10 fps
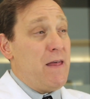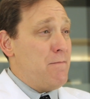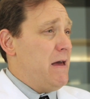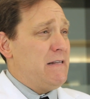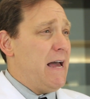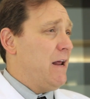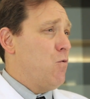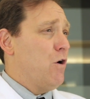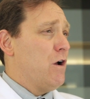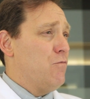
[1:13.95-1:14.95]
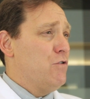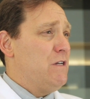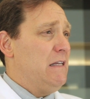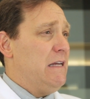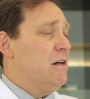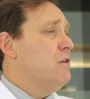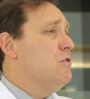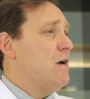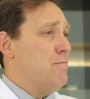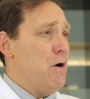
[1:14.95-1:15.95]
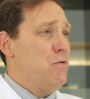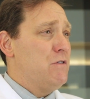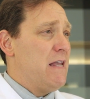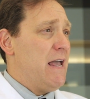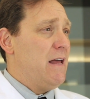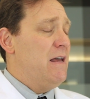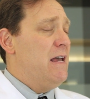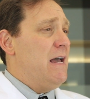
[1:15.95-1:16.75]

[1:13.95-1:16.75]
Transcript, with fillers: And that metastatic workup routinely includes a bone scan